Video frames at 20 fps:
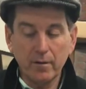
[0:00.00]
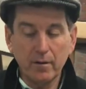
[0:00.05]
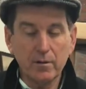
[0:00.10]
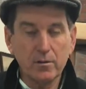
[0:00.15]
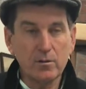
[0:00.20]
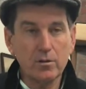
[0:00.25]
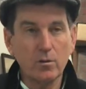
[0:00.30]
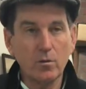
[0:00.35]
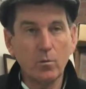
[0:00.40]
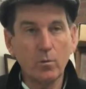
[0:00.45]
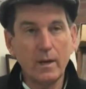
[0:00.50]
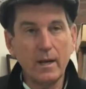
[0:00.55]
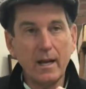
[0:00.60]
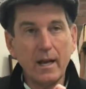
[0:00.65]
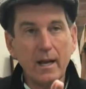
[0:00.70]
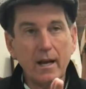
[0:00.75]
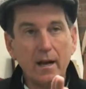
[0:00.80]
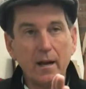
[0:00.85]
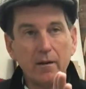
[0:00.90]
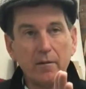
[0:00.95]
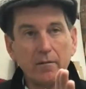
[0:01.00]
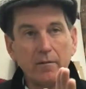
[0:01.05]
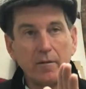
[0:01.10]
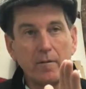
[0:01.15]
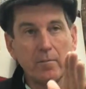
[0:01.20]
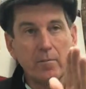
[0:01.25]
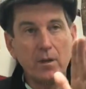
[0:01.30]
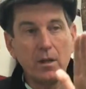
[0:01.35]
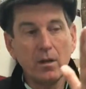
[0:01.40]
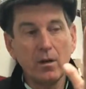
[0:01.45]
So we have
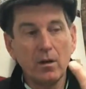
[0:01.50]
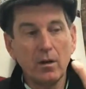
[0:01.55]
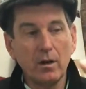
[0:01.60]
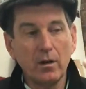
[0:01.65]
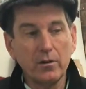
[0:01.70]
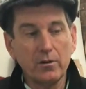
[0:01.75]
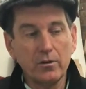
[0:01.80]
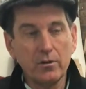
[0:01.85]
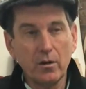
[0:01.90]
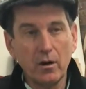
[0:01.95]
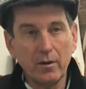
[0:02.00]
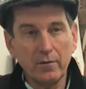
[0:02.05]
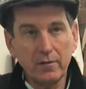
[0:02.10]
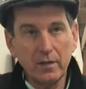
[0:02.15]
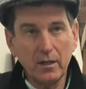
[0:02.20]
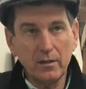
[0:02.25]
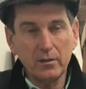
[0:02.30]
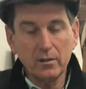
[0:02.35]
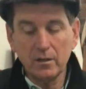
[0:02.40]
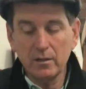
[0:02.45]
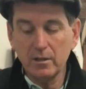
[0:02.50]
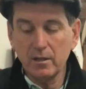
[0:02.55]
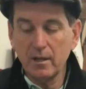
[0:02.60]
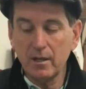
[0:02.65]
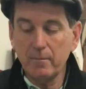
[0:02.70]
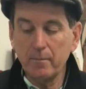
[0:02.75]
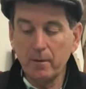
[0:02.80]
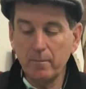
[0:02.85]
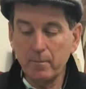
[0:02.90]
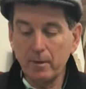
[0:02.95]
a soft
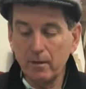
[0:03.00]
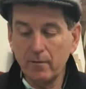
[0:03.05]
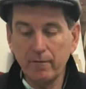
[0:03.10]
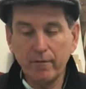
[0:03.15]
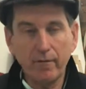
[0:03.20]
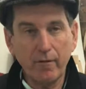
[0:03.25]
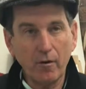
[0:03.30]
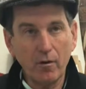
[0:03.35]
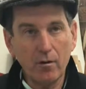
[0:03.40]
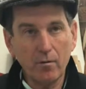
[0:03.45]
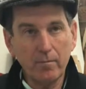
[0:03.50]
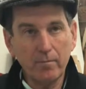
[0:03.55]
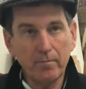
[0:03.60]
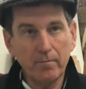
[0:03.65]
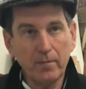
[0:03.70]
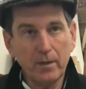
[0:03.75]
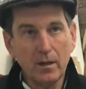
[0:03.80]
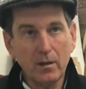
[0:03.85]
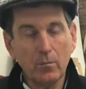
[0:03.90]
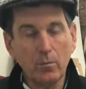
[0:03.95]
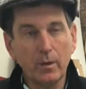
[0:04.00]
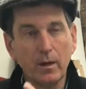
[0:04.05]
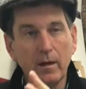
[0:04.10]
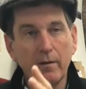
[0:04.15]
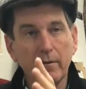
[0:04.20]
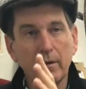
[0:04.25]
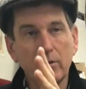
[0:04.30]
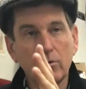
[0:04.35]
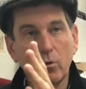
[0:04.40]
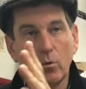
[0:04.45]
HSM, a mid-firm, we
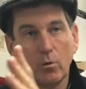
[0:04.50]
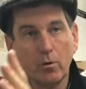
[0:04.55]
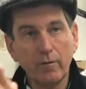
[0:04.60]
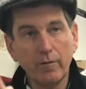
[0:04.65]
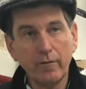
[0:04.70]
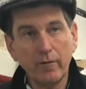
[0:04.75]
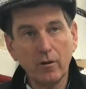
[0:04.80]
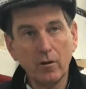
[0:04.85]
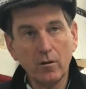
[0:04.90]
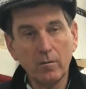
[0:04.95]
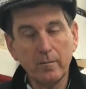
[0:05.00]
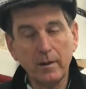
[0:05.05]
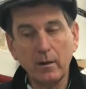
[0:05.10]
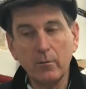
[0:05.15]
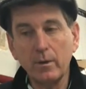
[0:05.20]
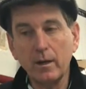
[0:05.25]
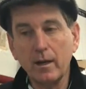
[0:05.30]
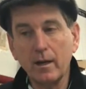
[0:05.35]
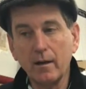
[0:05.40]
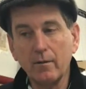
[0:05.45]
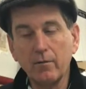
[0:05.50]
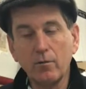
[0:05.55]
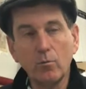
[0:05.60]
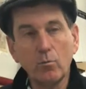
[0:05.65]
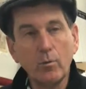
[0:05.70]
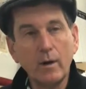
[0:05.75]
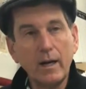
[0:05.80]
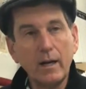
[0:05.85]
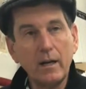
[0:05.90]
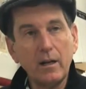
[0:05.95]
have a tour firm, and we have a
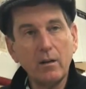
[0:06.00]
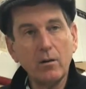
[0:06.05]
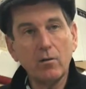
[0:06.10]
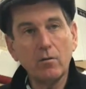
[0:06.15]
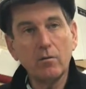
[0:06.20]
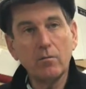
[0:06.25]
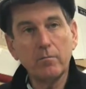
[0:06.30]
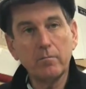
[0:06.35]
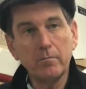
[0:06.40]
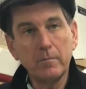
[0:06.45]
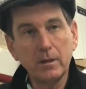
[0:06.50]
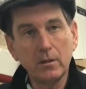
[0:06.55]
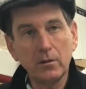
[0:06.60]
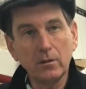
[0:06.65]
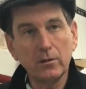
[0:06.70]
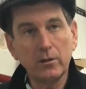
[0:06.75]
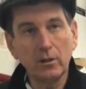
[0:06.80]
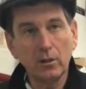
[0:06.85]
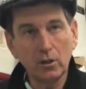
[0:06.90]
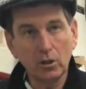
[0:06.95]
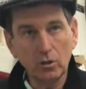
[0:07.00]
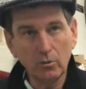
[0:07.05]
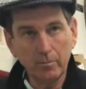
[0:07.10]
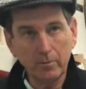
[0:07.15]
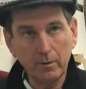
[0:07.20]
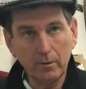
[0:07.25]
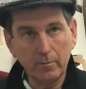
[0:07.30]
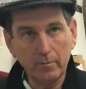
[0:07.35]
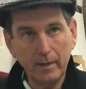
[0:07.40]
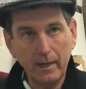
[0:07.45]
radial milled
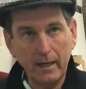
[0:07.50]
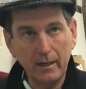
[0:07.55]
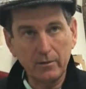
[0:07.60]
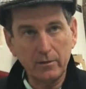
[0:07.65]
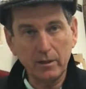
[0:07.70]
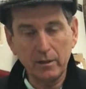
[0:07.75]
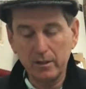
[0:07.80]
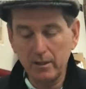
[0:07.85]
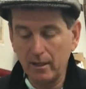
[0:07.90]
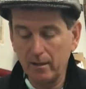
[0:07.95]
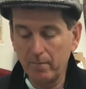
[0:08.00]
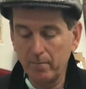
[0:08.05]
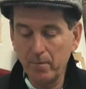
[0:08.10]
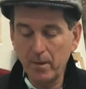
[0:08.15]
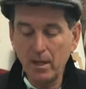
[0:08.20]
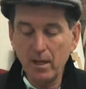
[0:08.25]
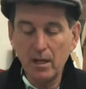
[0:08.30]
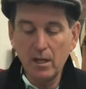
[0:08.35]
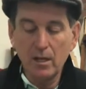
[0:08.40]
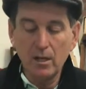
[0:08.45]
aluminum HSM.